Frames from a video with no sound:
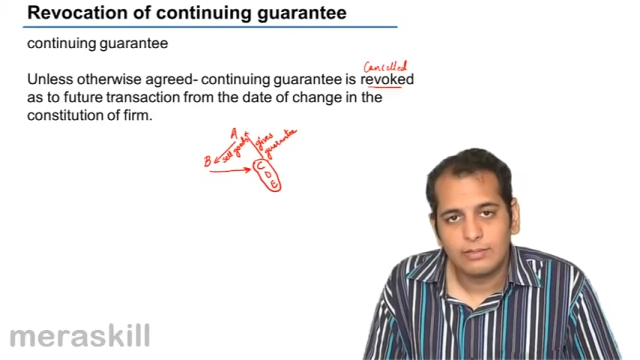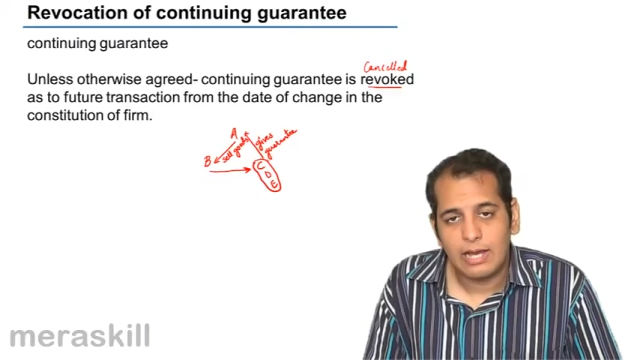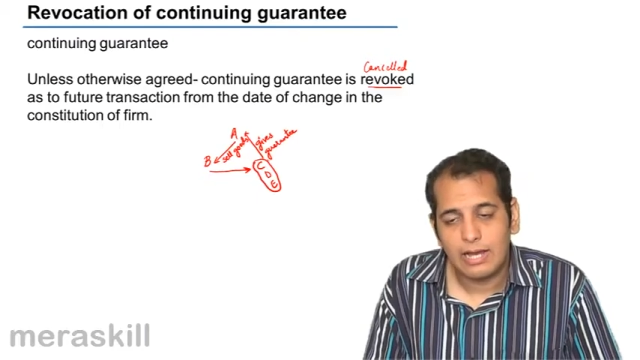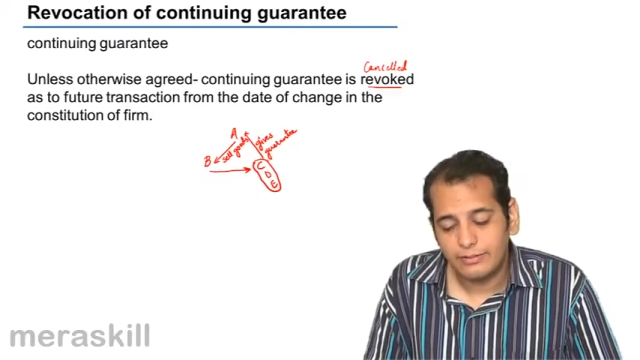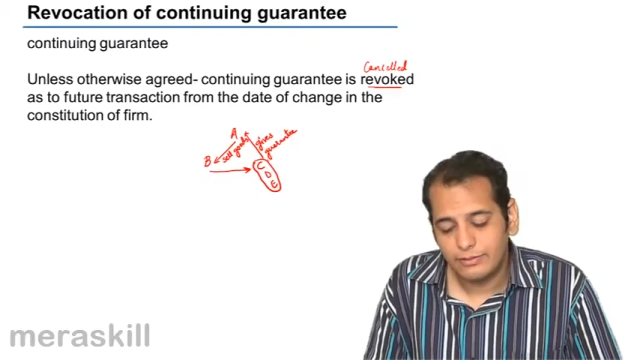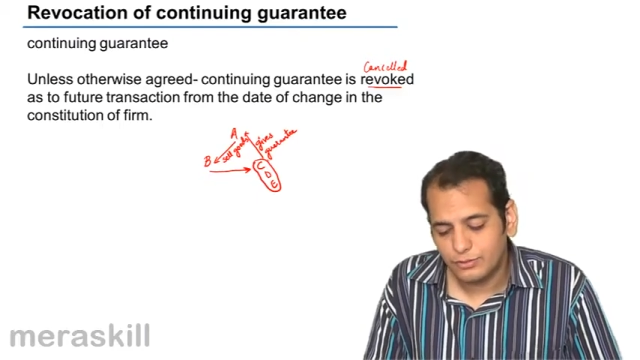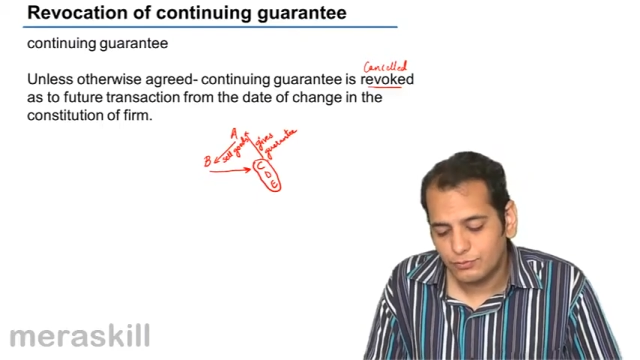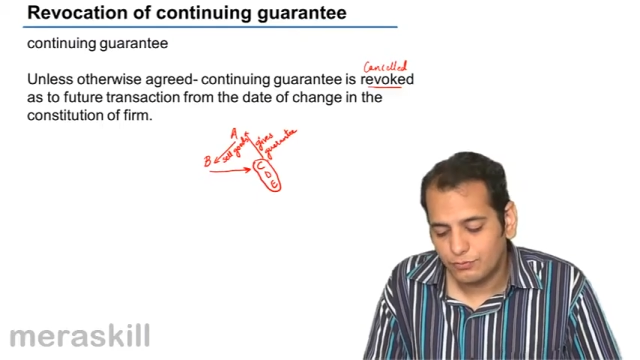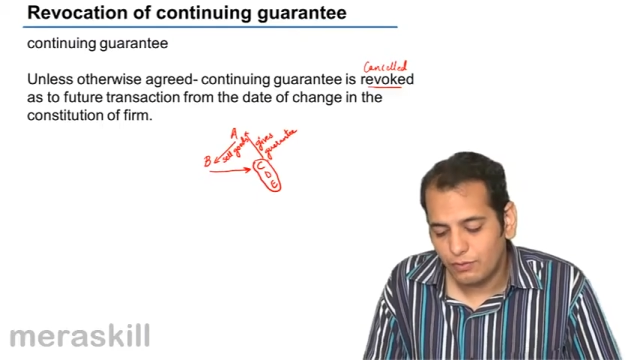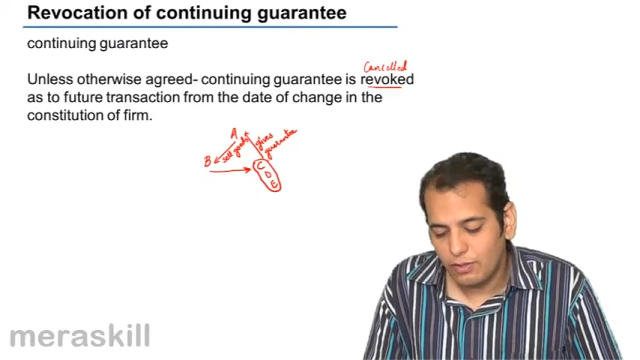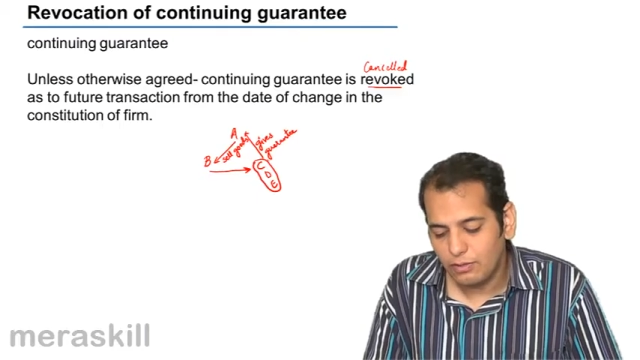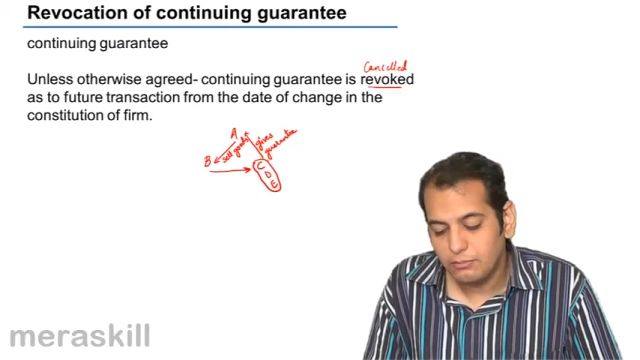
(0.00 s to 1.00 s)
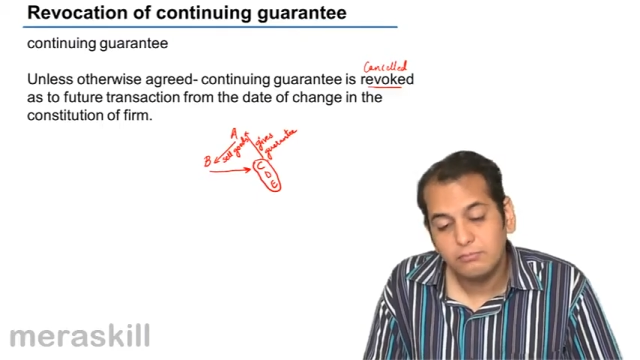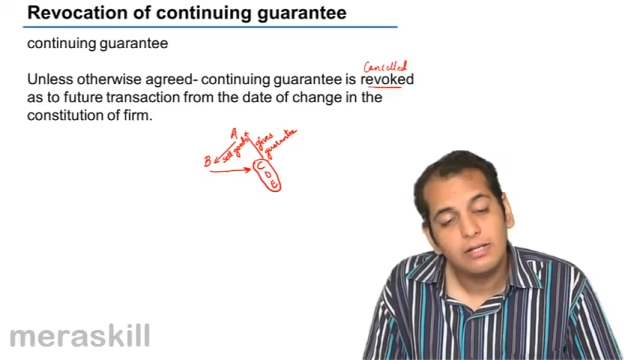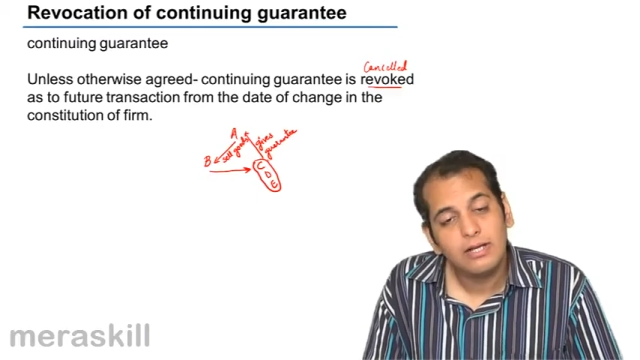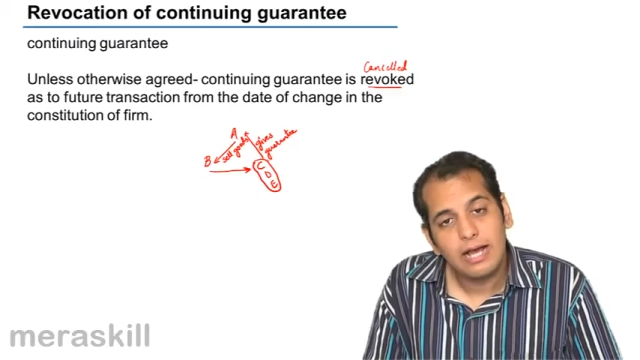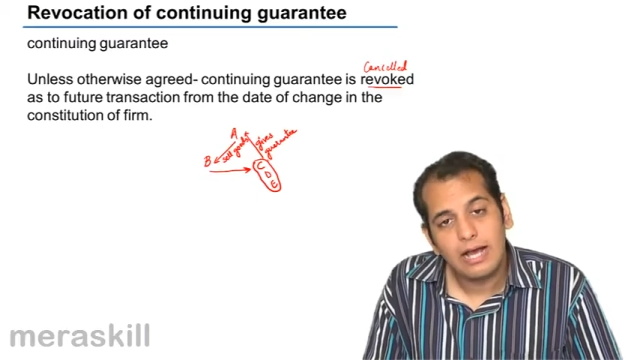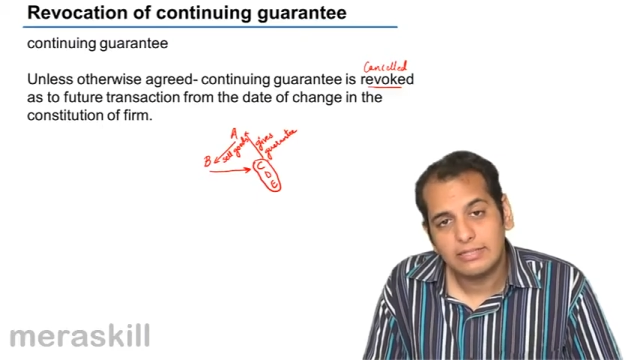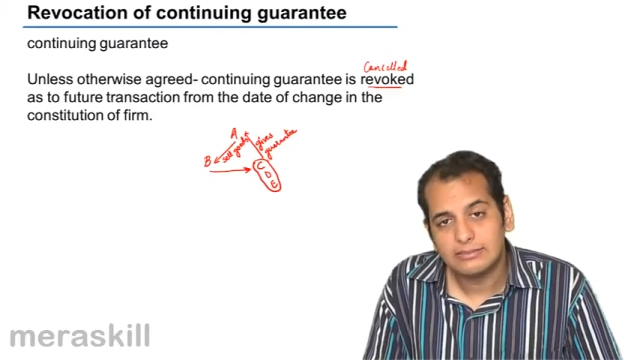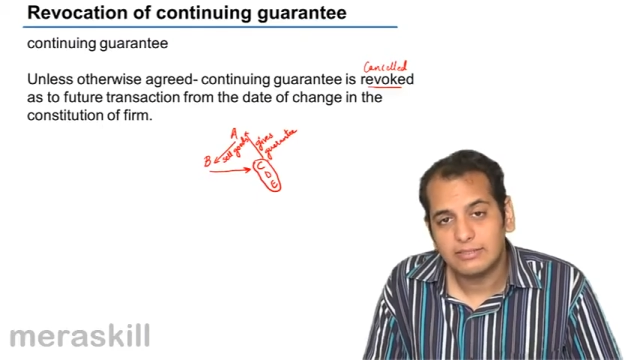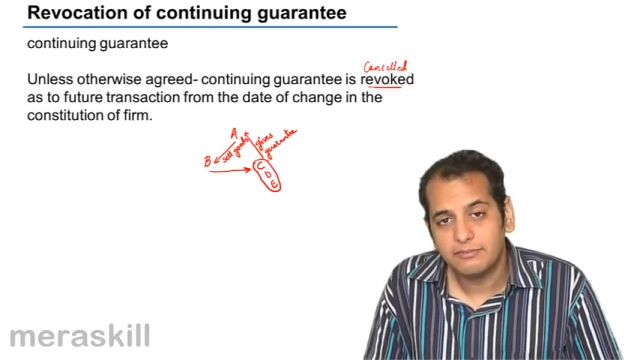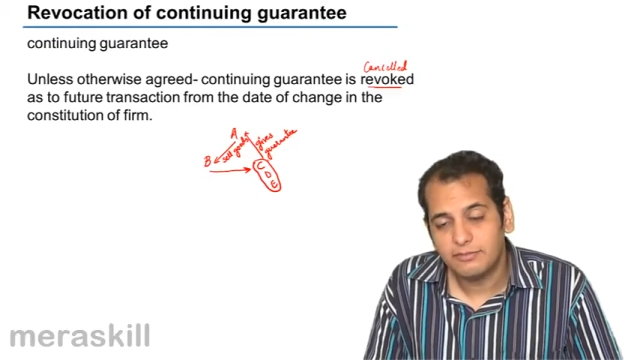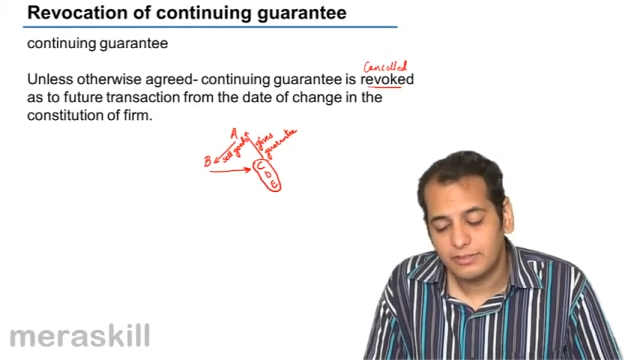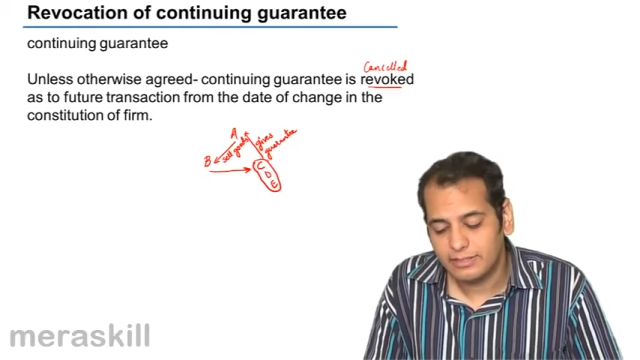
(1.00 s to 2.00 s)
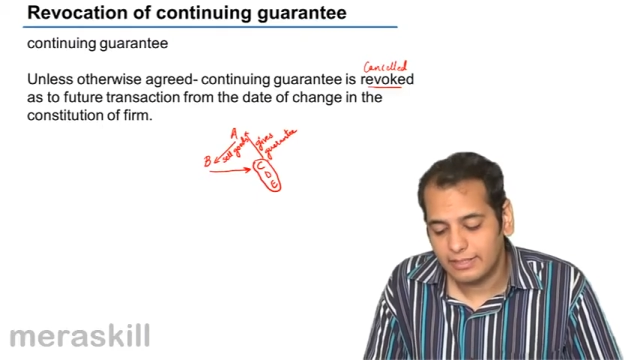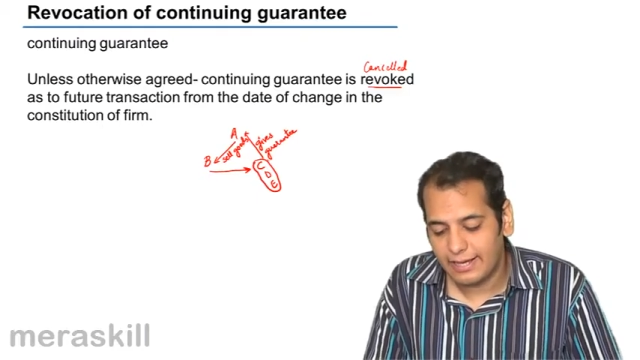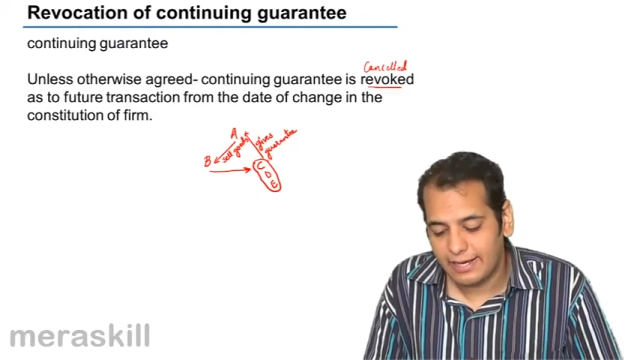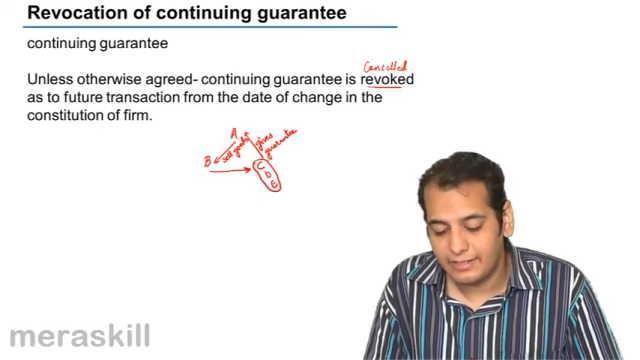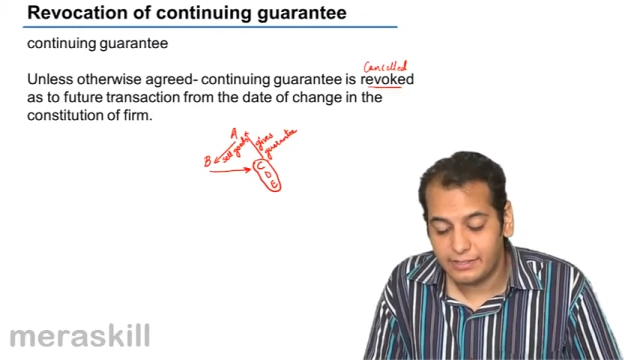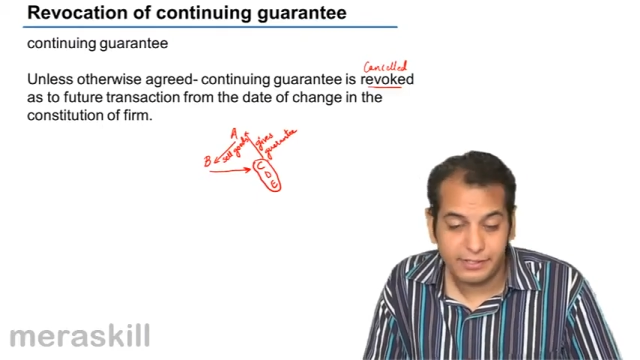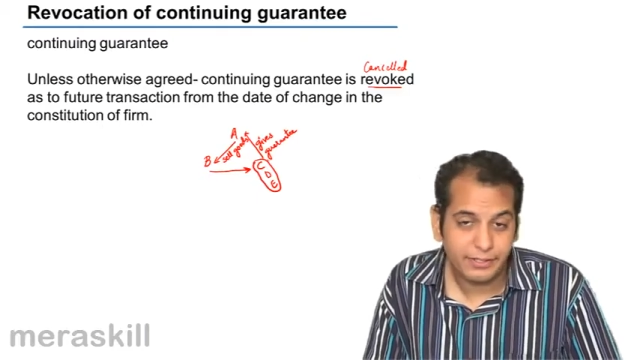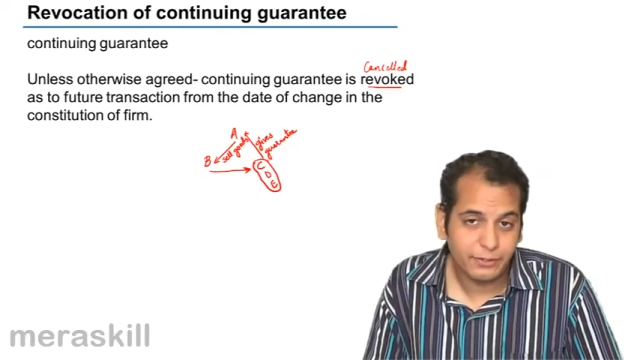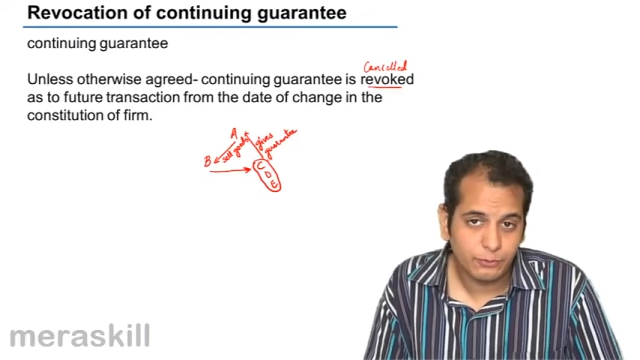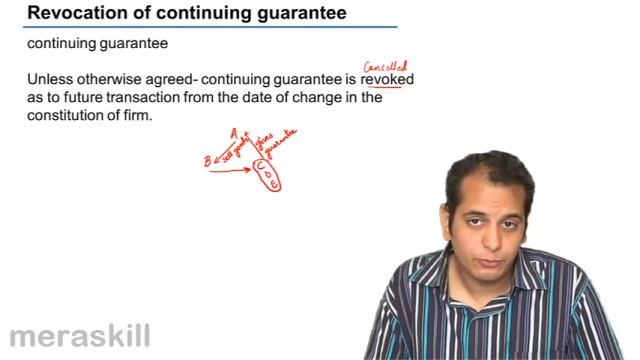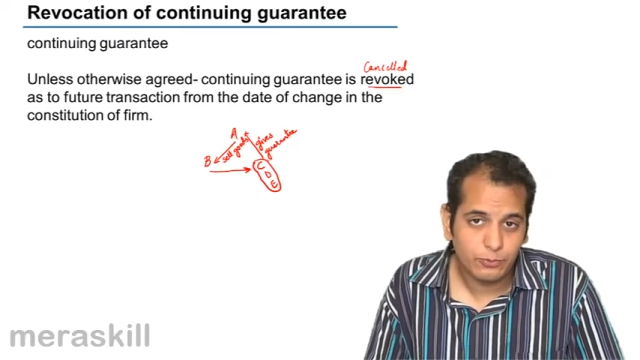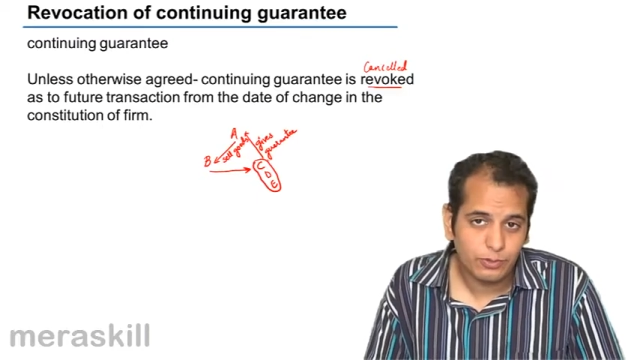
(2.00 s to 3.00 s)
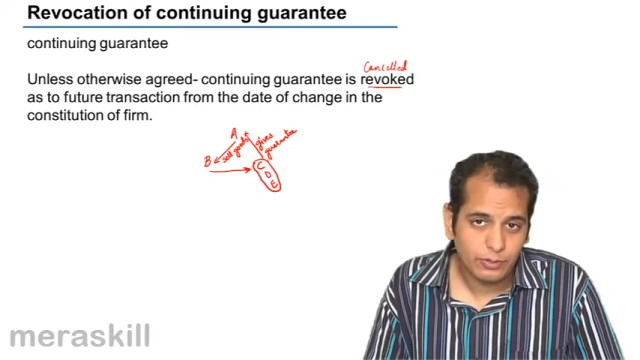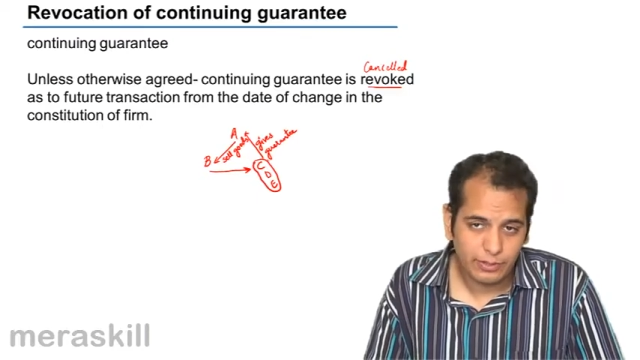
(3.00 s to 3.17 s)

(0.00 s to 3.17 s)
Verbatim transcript: And this firm has given a guarantee to